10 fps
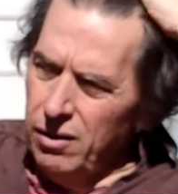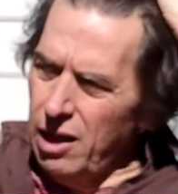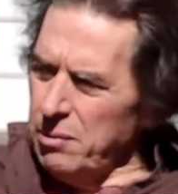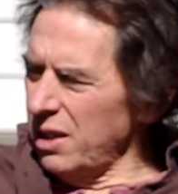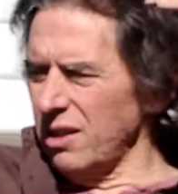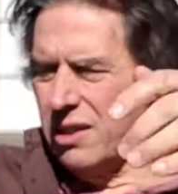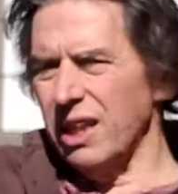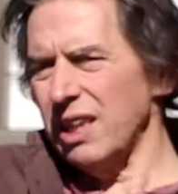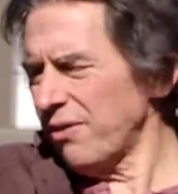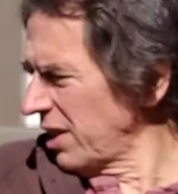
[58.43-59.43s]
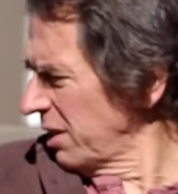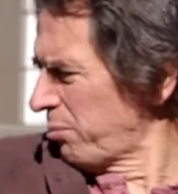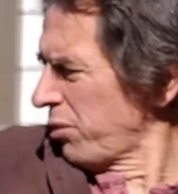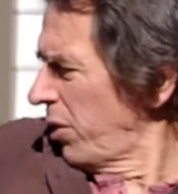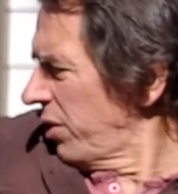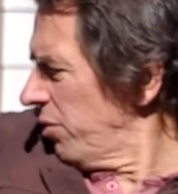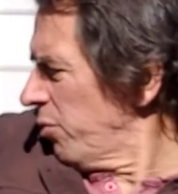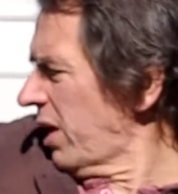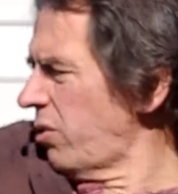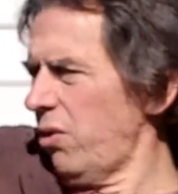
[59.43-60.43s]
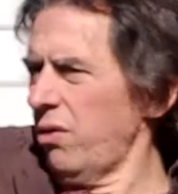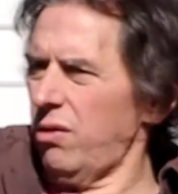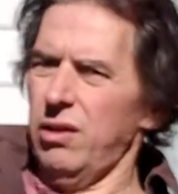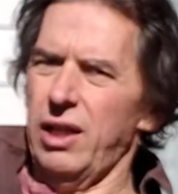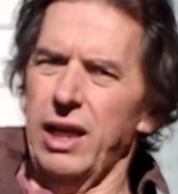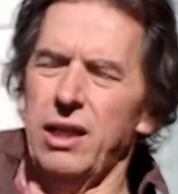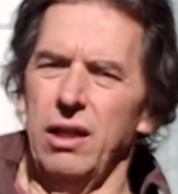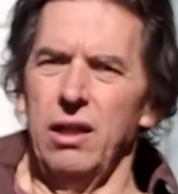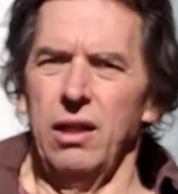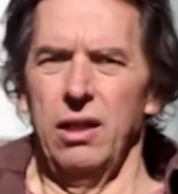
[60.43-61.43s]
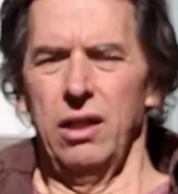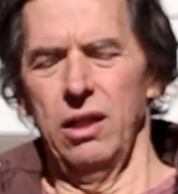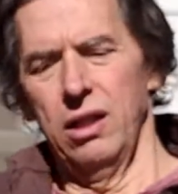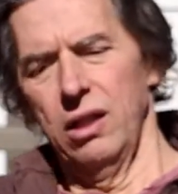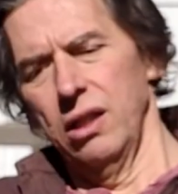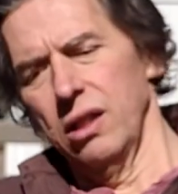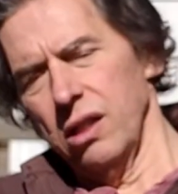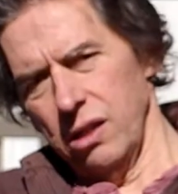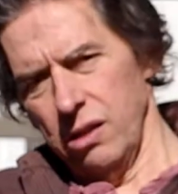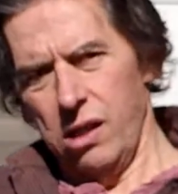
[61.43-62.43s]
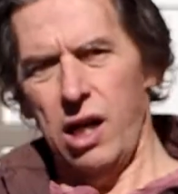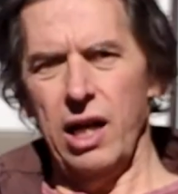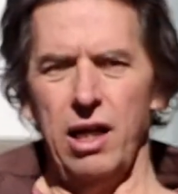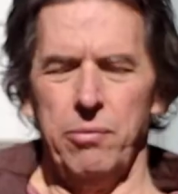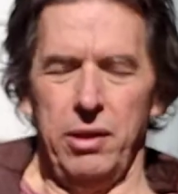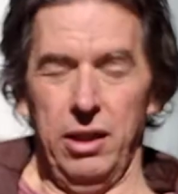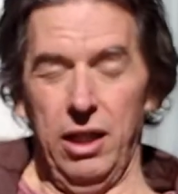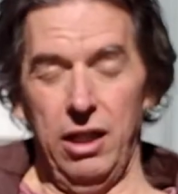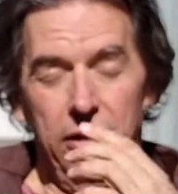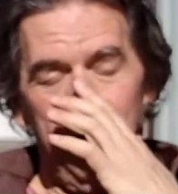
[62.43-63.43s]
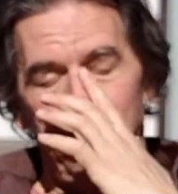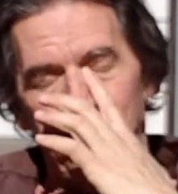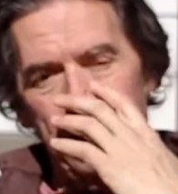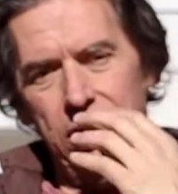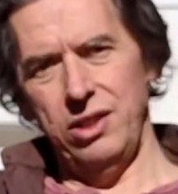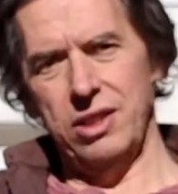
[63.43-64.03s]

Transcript: It's like they've got this broken record. Like, I don't believe in these